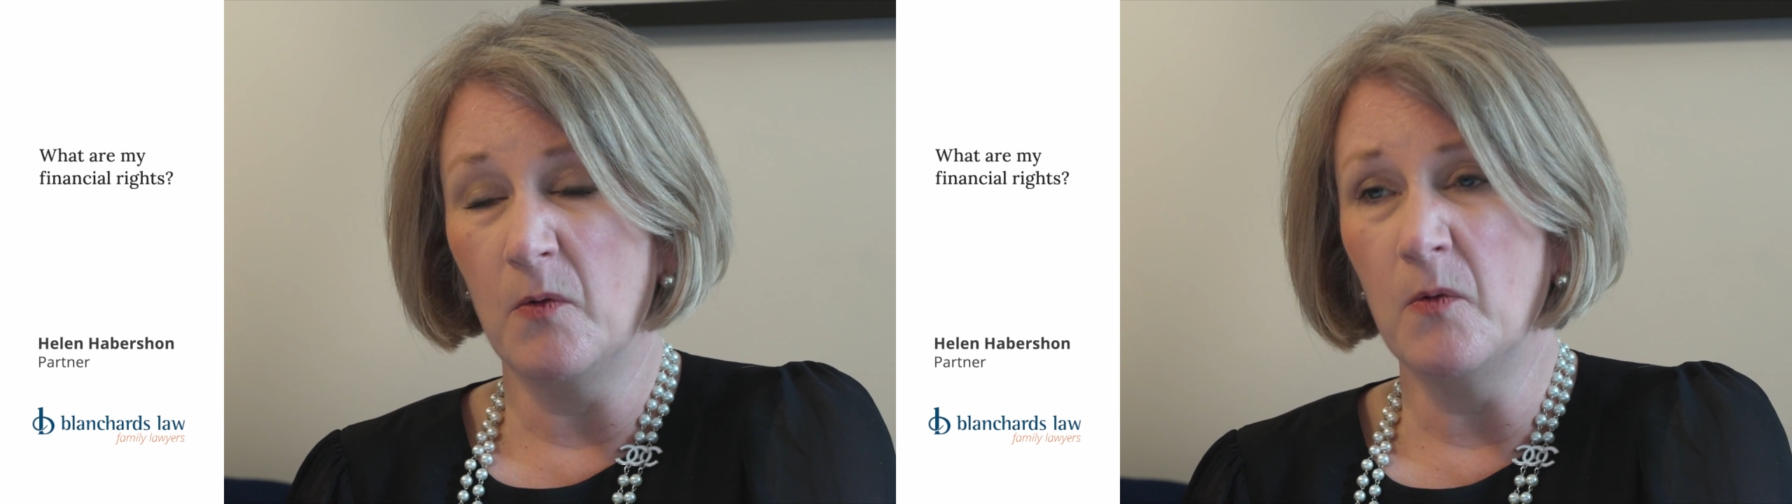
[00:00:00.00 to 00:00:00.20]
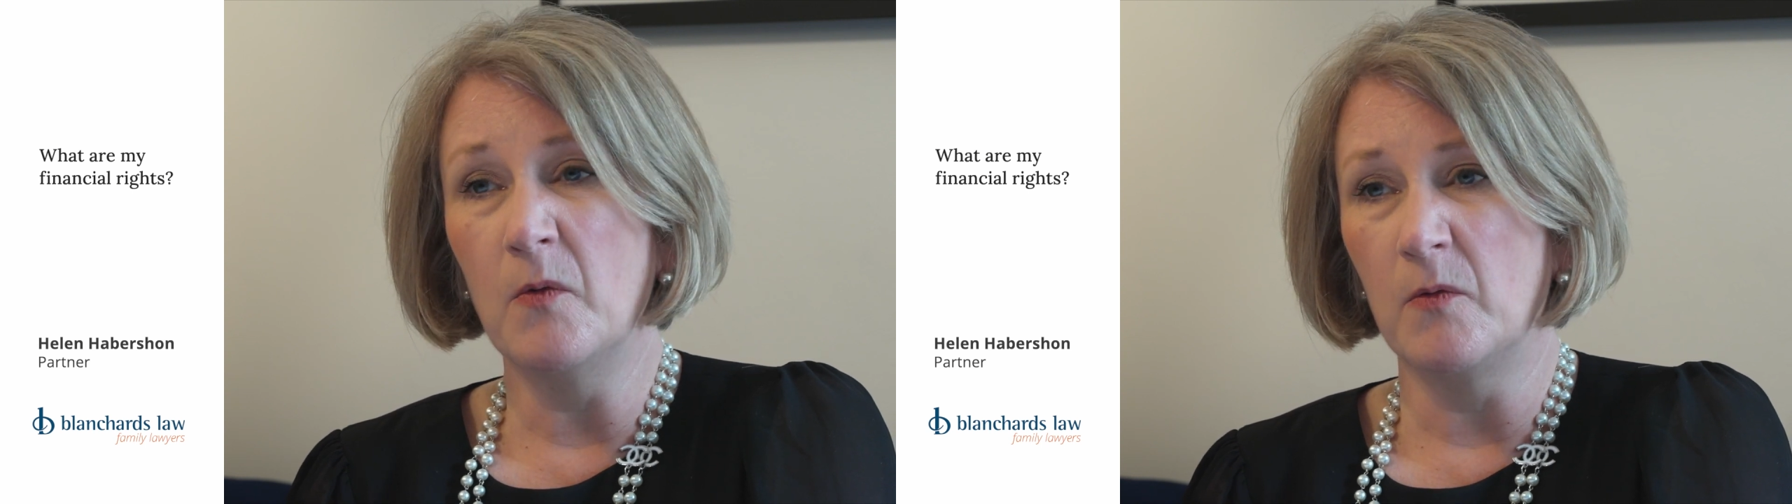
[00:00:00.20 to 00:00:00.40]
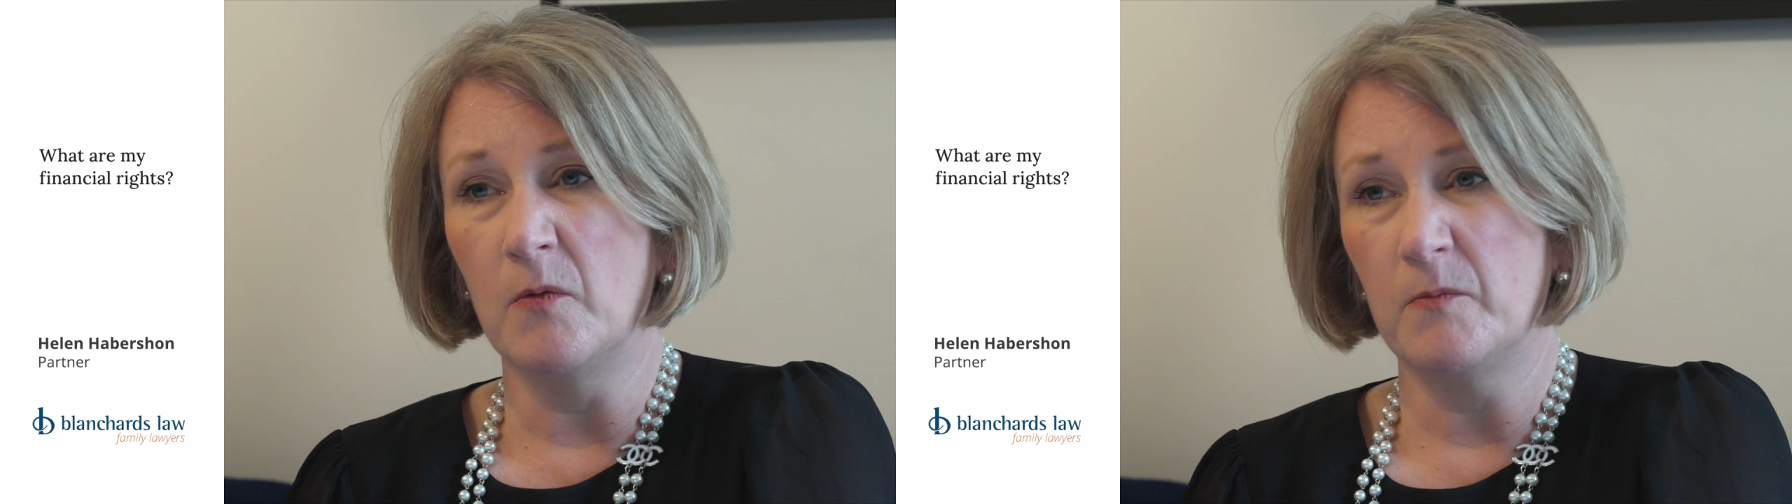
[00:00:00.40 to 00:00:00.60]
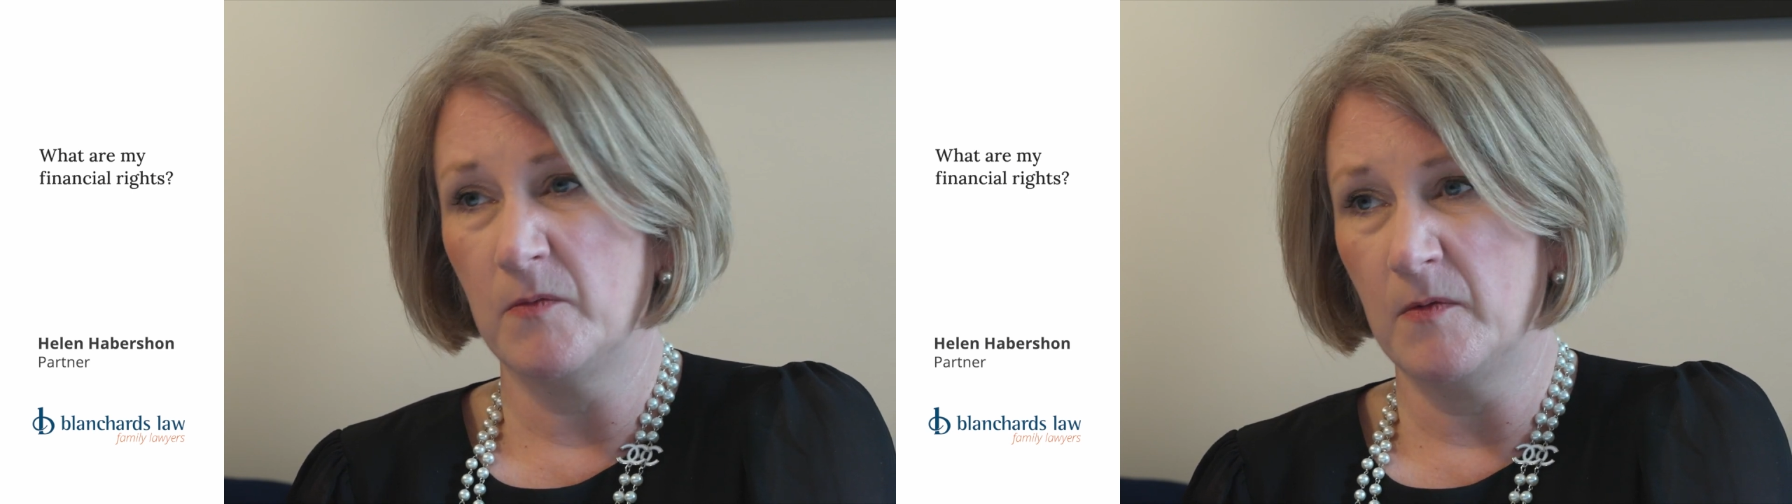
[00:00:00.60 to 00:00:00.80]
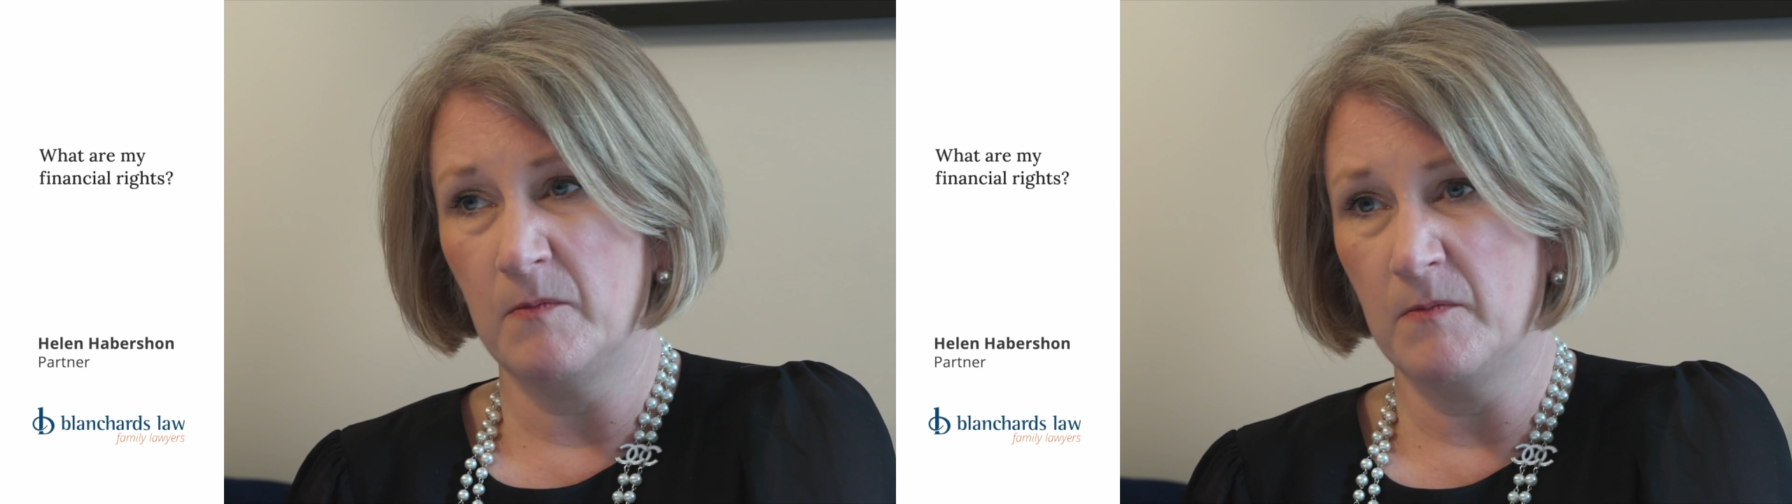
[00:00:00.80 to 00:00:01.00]
or
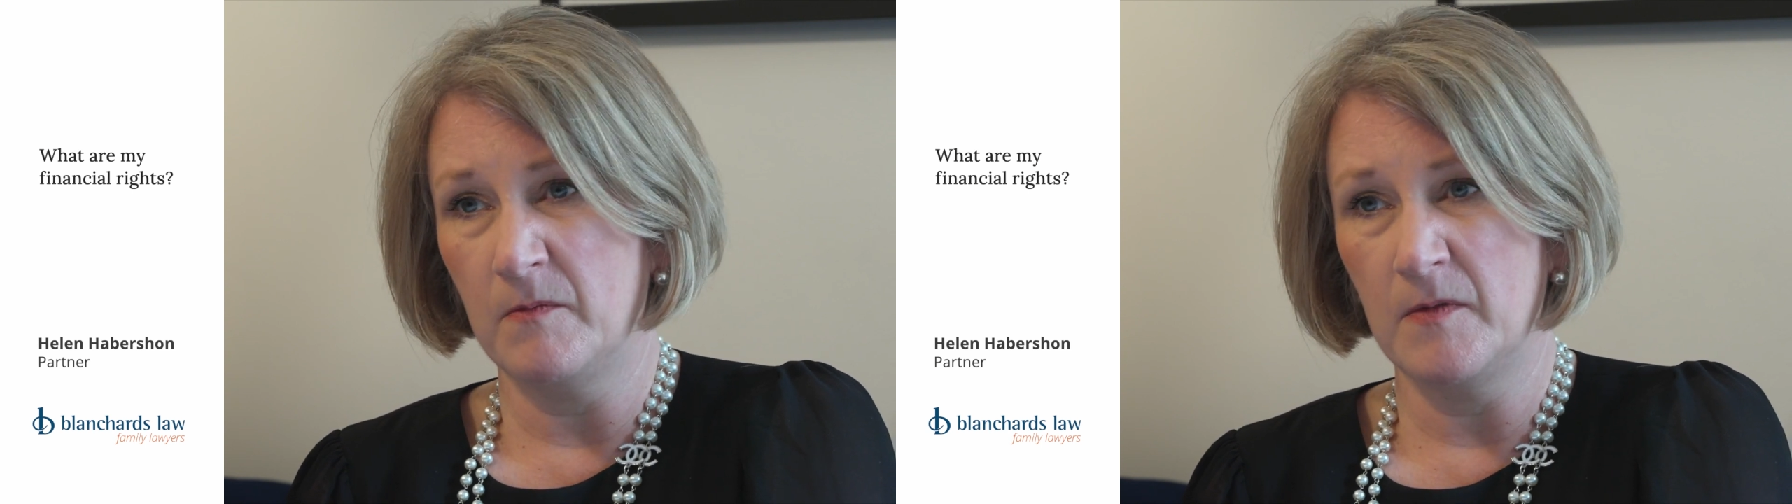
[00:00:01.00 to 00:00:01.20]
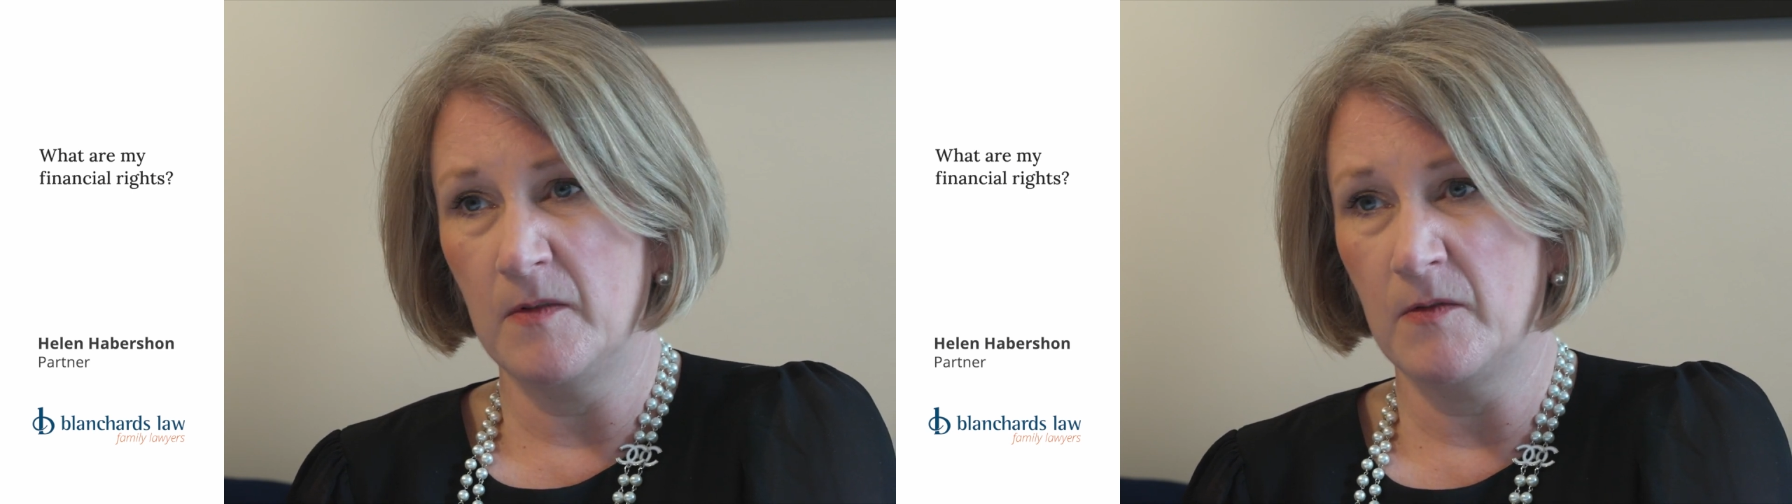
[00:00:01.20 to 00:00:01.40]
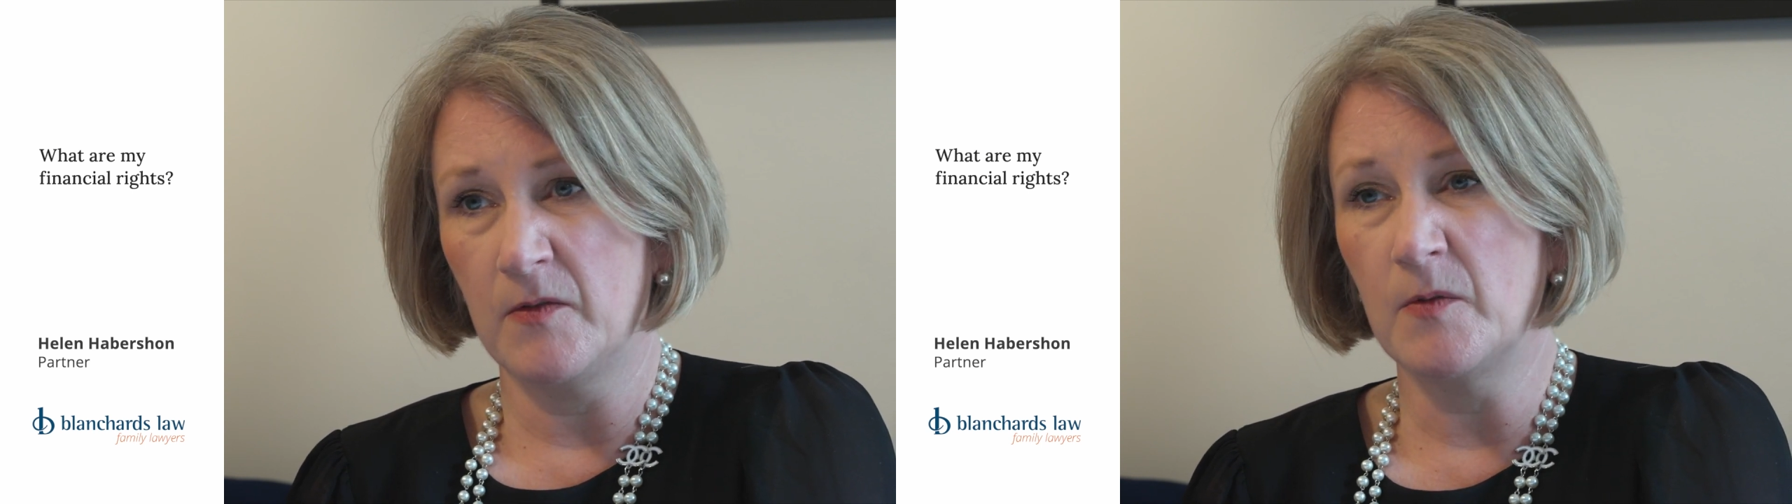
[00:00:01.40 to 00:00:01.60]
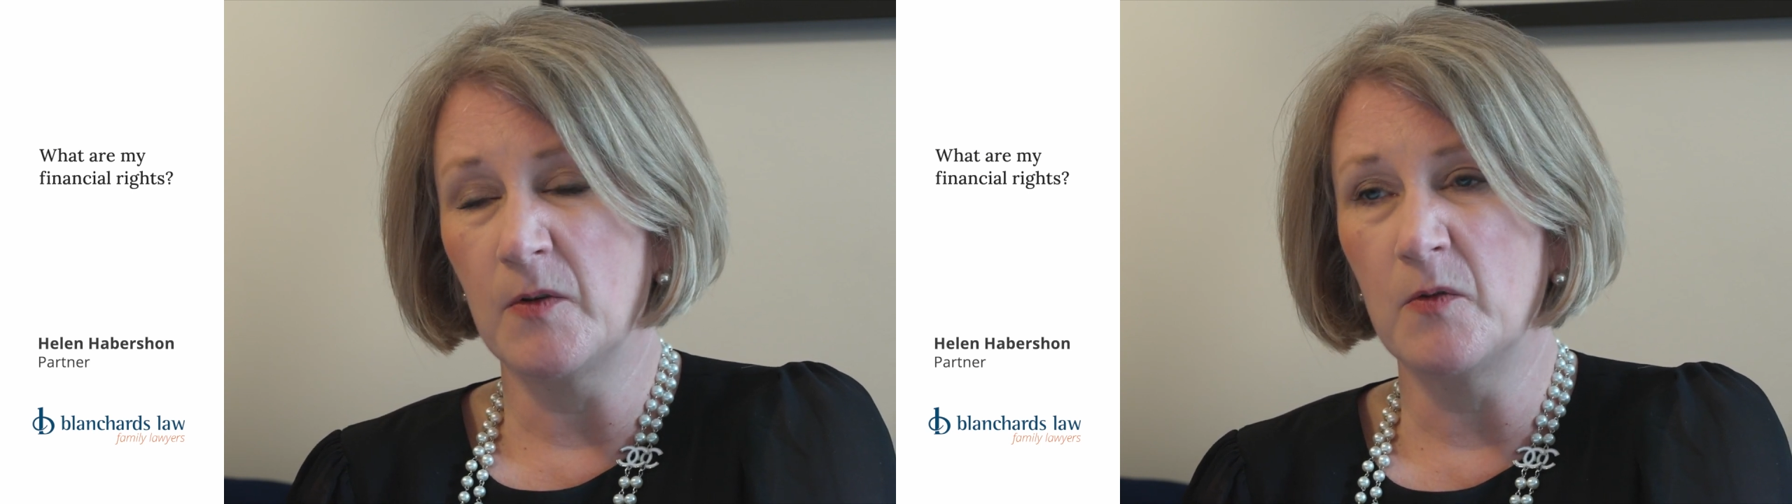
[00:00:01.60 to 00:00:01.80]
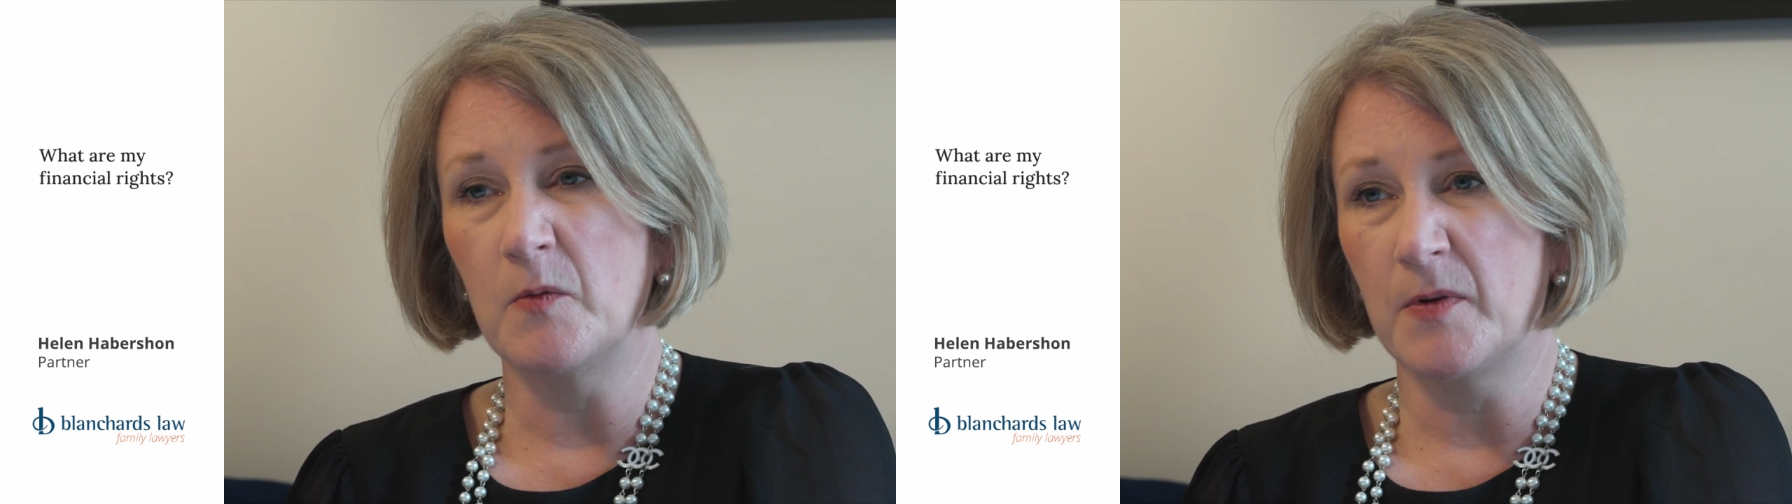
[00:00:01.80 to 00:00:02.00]
through a court